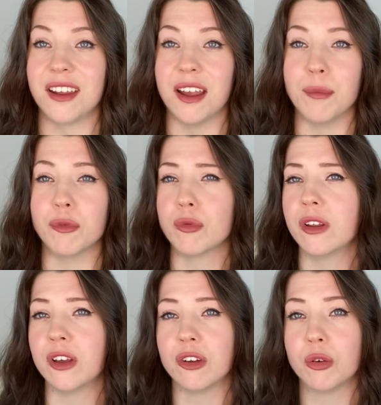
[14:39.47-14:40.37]
um,
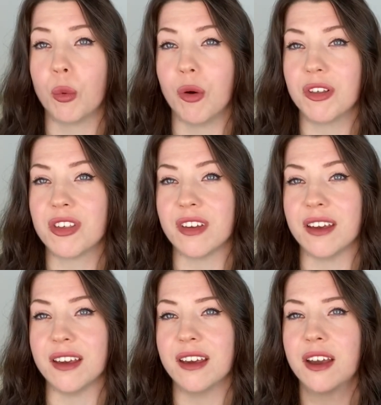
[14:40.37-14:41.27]
really good
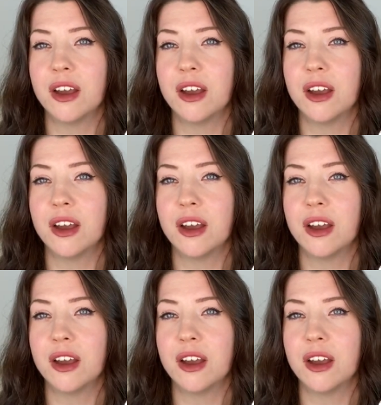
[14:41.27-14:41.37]
quality,